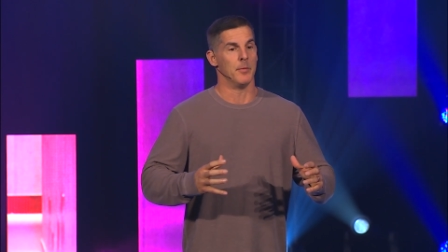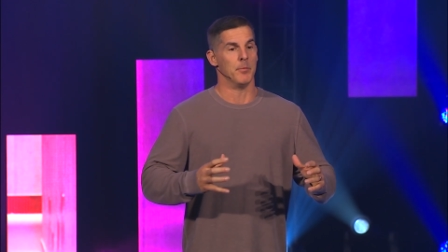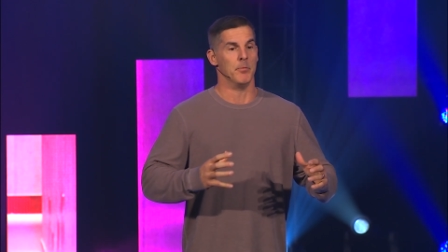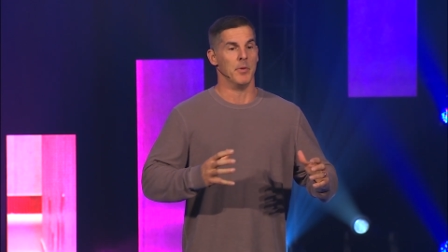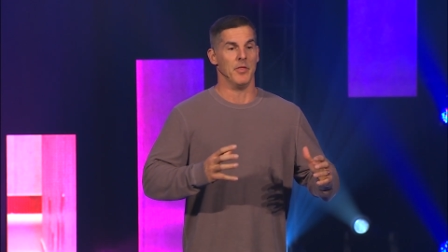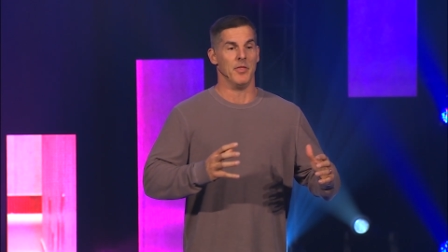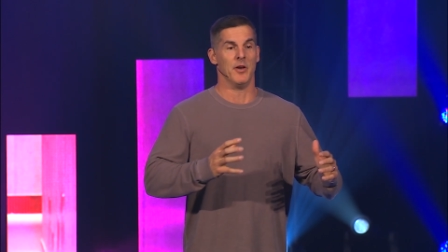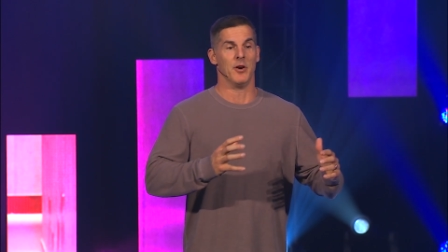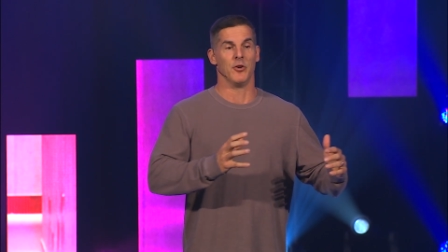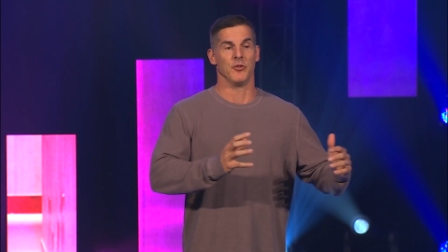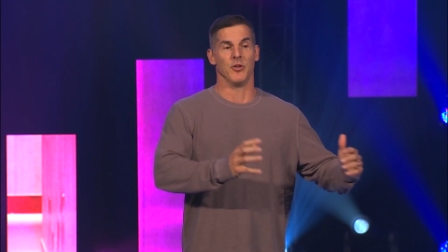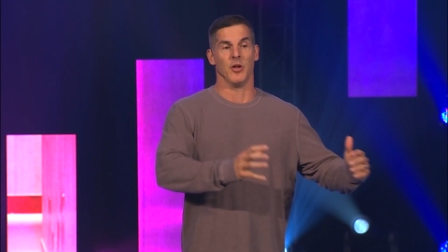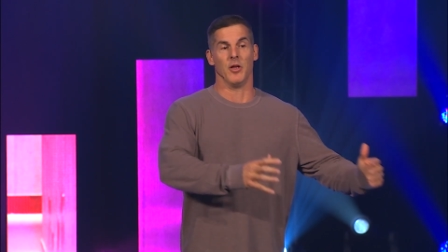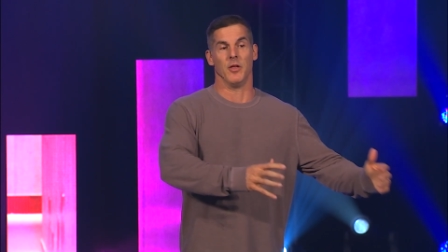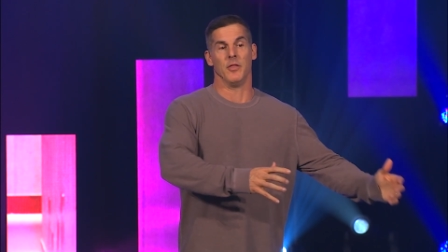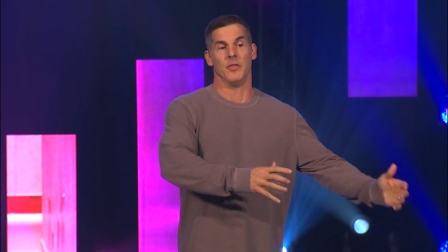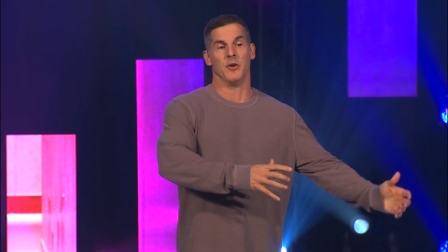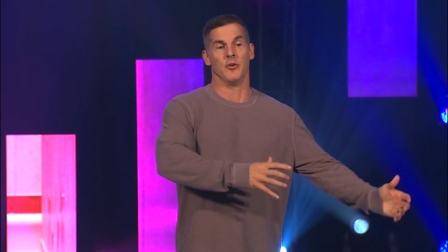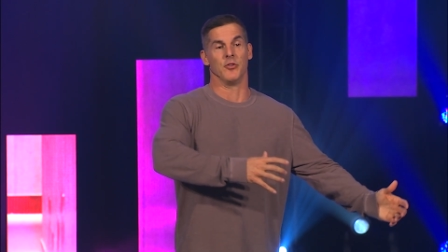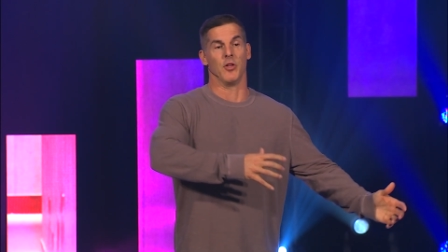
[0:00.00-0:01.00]
but there's
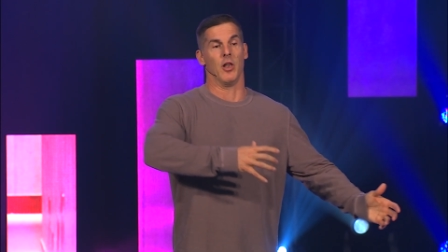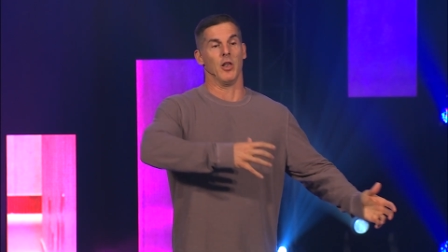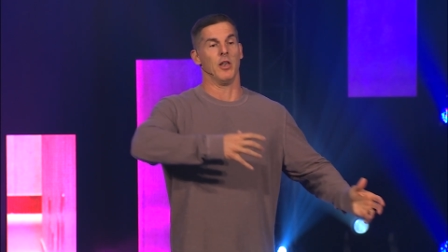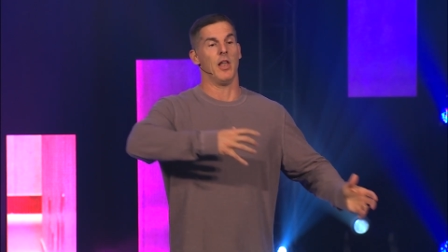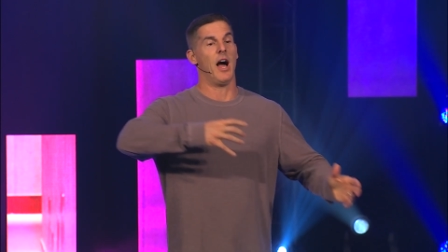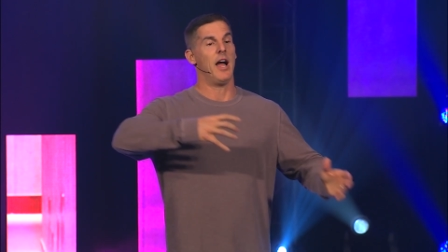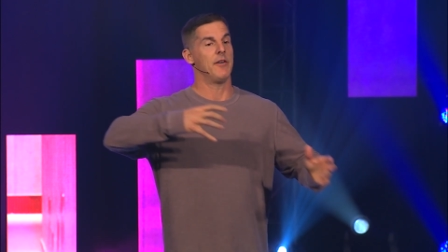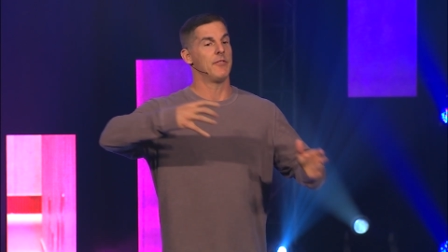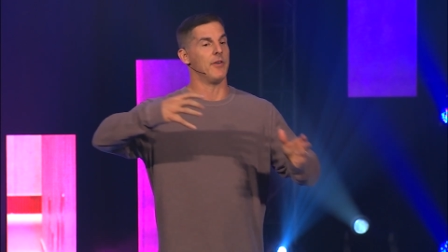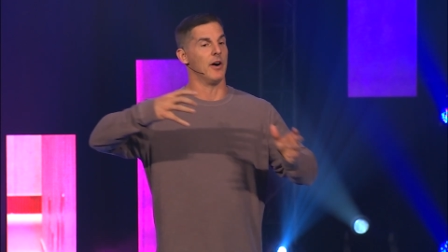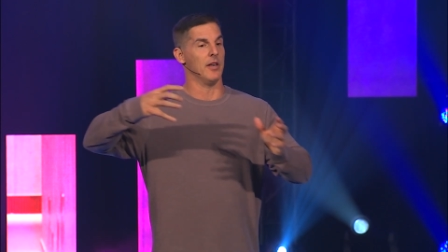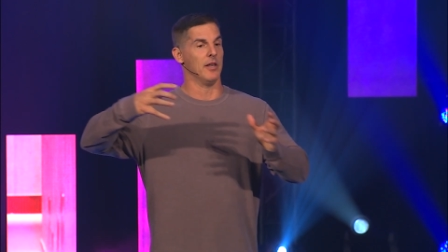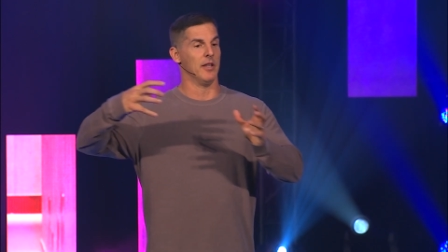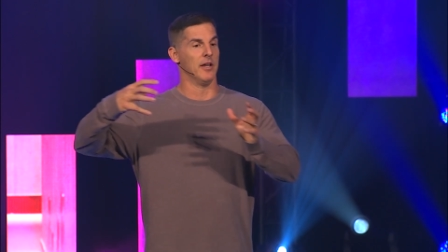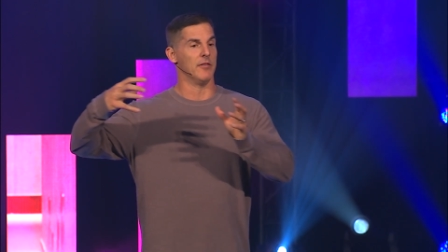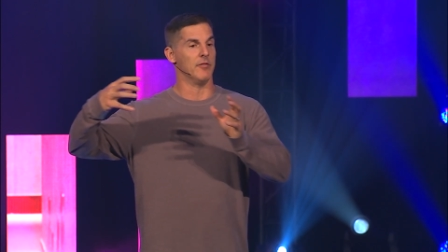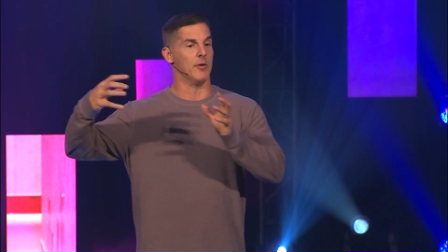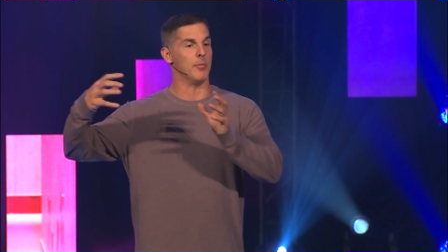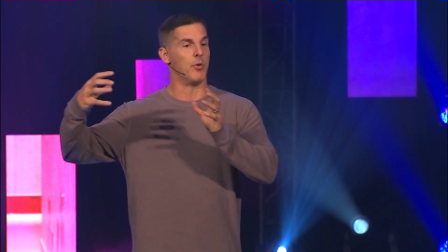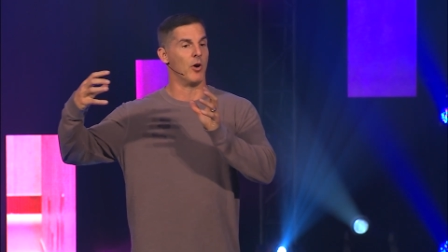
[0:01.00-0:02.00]
a, there's a life I
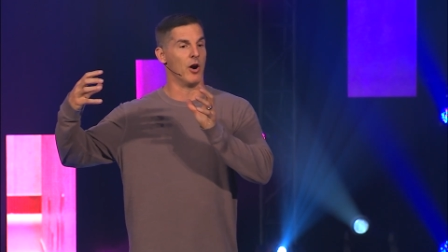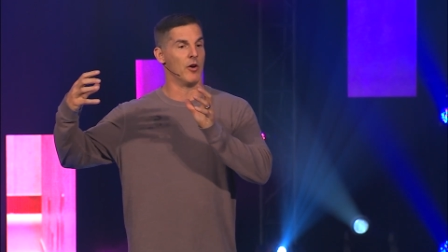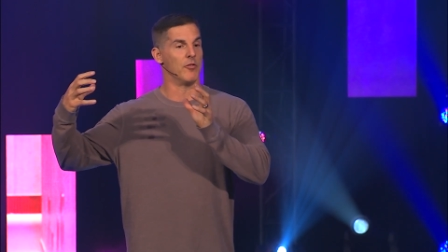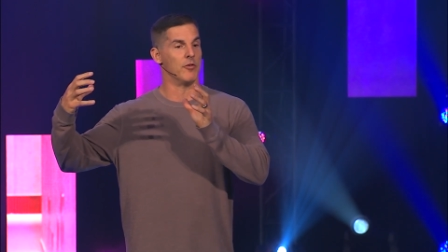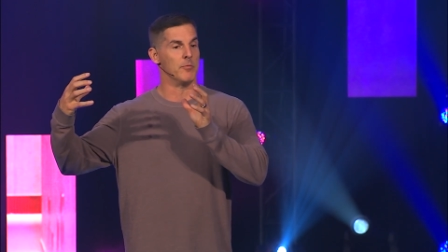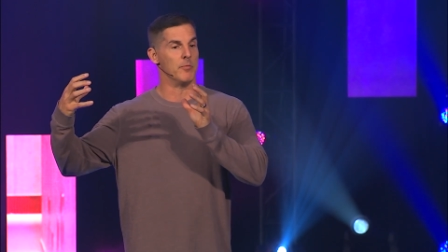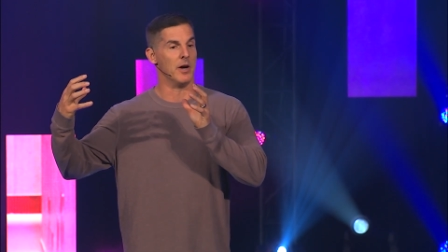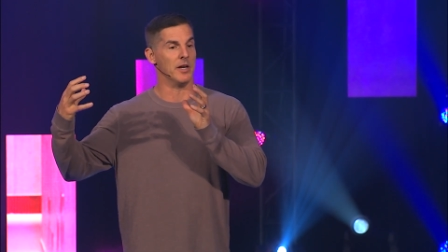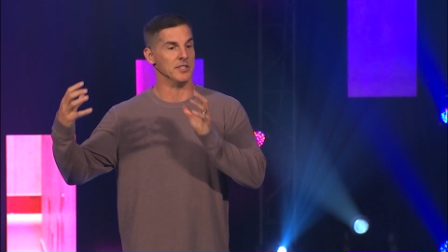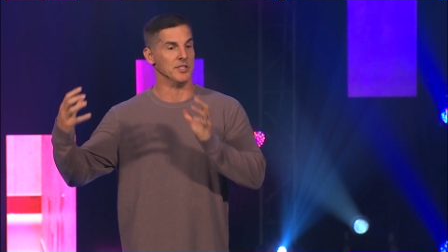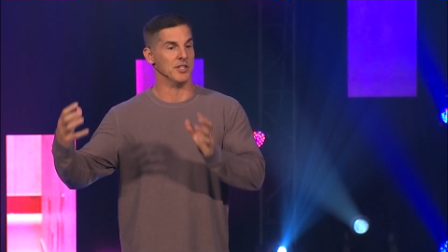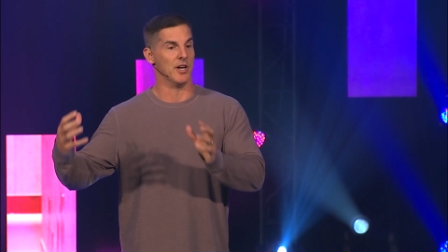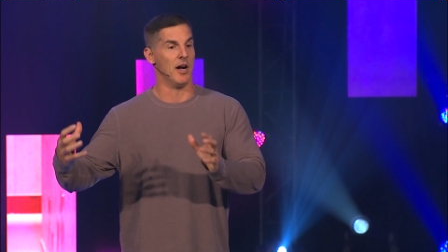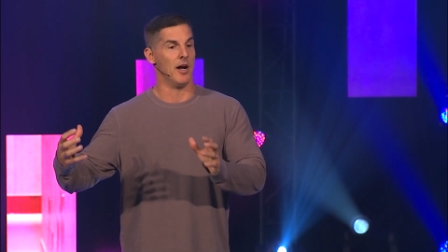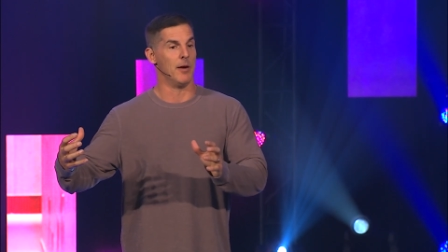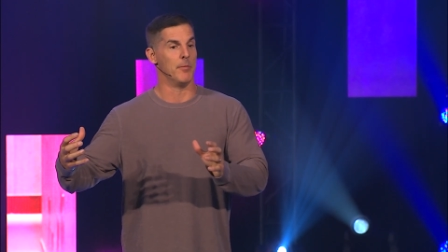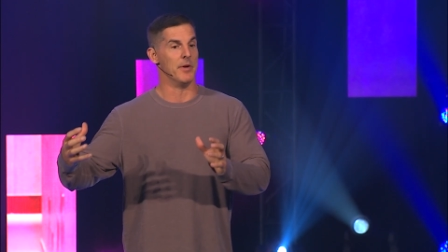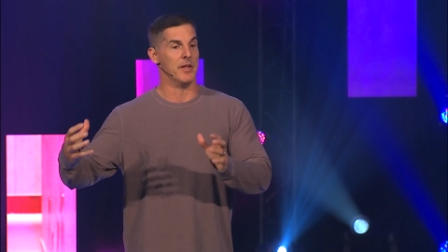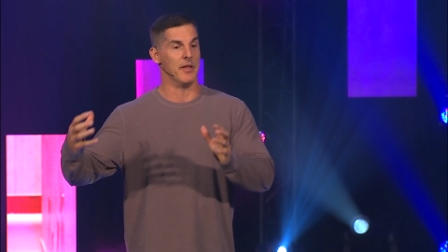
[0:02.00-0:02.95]
live apart from my job,